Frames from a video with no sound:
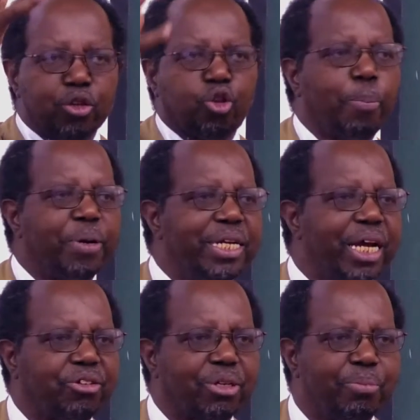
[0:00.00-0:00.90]
top
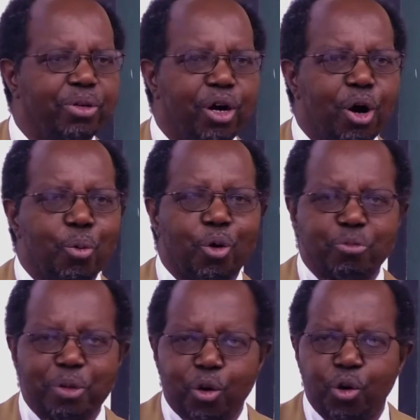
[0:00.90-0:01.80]
leadership
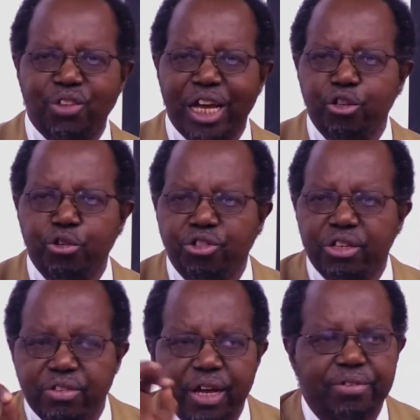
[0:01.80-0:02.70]
was because I knew
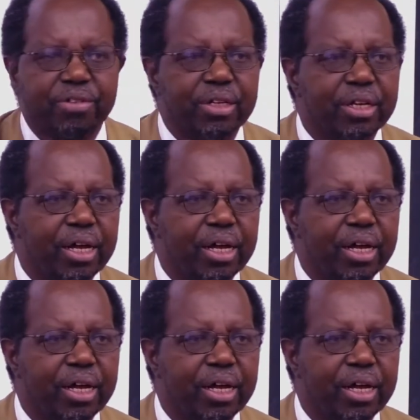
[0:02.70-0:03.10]
Jesus.